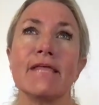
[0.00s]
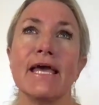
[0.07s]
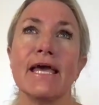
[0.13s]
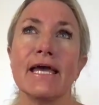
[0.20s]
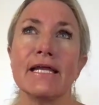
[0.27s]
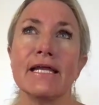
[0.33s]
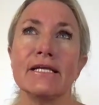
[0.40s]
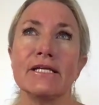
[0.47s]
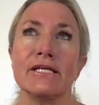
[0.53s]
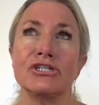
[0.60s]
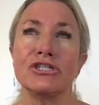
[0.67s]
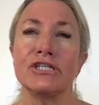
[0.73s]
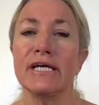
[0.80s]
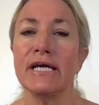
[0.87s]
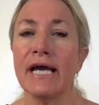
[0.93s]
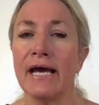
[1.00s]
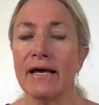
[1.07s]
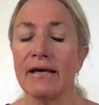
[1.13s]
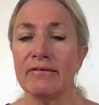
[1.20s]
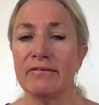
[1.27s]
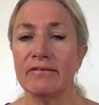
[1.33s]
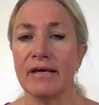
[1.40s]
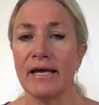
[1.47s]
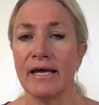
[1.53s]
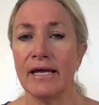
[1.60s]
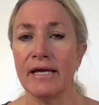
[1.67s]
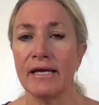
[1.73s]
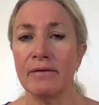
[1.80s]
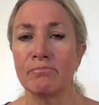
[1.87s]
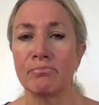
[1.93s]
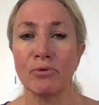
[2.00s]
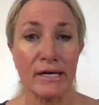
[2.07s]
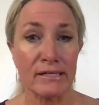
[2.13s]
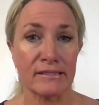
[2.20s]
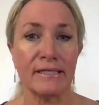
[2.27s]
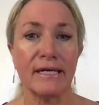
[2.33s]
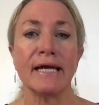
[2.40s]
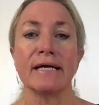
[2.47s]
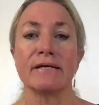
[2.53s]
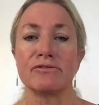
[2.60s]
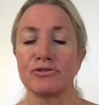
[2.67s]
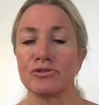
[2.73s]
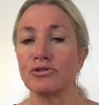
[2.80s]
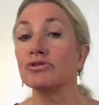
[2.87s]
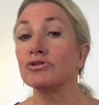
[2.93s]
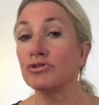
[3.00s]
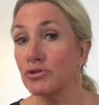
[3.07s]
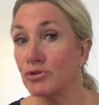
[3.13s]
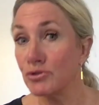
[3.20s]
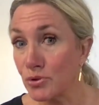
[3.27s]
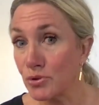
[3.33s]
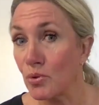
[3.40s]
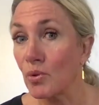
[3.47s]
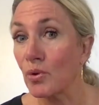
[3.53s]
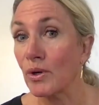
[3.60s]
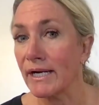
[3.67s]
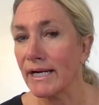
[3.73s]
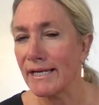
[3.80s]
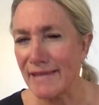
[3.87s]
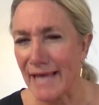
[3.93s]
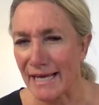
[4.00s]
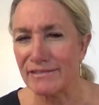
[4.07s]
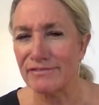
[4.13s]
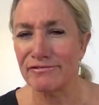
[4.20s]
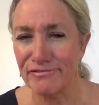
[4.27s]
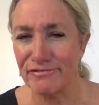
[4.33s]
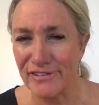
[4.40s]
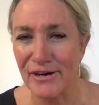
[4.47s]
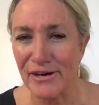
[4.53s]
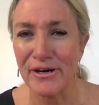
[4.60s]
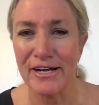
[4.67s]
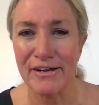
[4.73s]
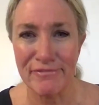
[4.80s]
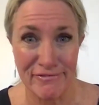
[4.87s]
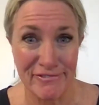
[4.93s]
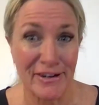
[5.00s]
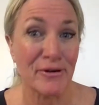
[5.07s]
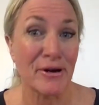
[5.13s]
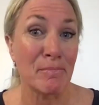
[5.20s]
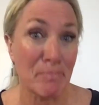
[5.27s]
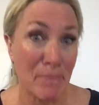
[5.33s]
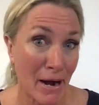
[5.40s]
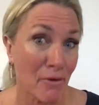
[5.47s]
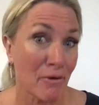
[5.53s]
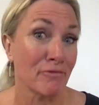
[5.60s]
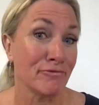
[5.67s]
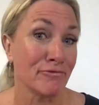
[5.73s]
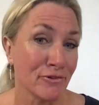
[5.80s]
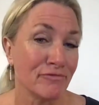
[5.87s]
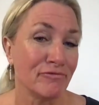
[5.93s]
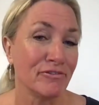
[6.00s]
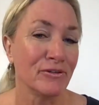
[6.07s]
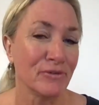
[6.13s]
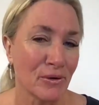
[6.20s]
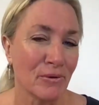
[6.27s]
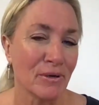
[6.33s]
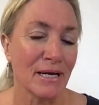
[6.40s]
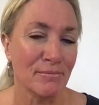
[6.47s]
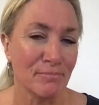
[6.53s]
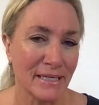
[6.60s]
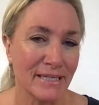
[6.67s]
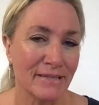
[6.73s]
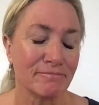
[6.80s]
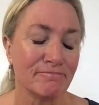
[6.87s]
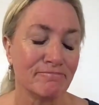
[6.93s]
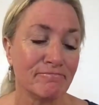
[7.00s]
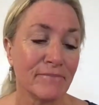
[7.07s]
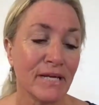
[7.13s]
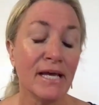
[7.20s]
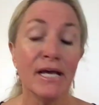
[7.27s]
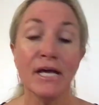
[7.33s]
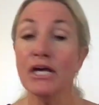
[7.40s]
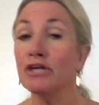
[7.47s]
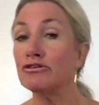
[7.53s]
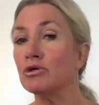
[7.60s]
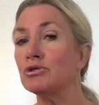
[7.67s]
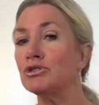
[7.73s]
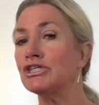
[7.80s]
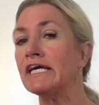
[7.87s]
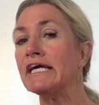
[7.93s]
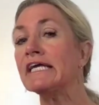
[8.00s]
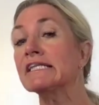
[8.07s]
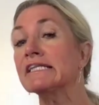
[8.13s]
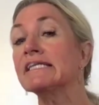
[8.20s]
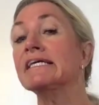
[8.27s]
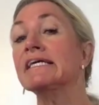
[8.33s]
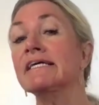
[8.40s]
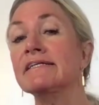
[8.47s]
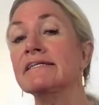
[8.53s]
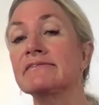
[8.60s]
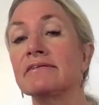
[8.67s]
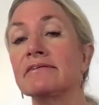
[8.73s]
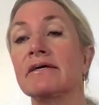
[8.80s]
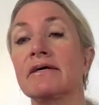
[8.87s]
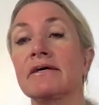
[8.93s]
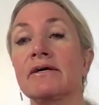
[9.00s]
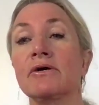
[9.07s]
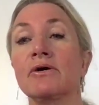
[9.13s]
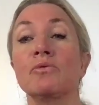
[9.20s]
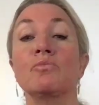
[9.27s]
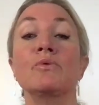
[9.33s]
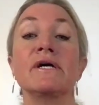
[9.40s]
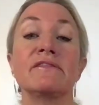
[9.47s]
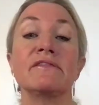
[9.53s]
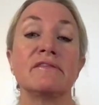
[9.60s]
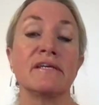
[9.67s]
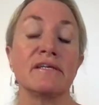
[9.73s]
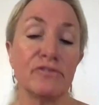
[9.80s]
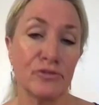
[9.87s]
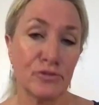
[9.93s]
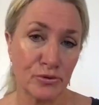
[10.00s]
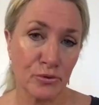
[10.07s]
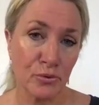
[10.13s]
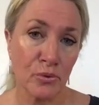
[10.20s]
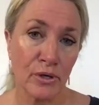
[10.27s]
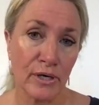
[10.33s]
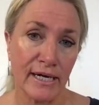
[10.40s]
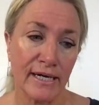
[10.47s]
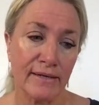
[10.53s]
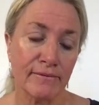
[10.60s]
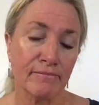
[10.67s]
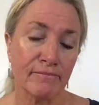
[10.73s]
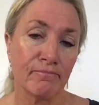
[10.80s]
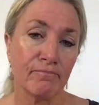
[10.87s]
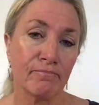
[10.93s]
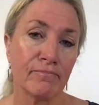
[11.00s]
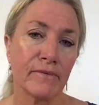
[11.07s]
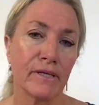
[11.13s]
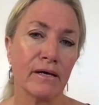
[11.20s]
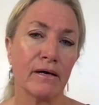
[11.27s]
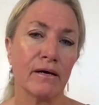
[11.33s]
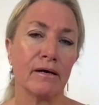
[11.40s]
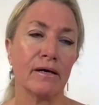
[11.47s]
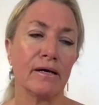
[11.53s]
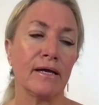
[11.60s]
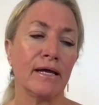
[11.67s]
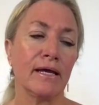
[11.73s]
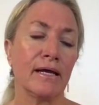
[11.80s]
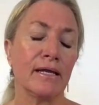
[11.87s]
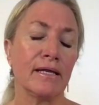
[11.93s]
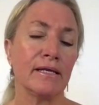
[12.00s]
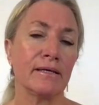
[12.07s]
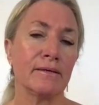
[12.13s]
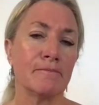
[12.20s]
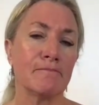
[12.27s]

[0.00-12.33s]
And she has a breast cancer story that's very, very powerful, if you know what I mean. So she leads with this story. And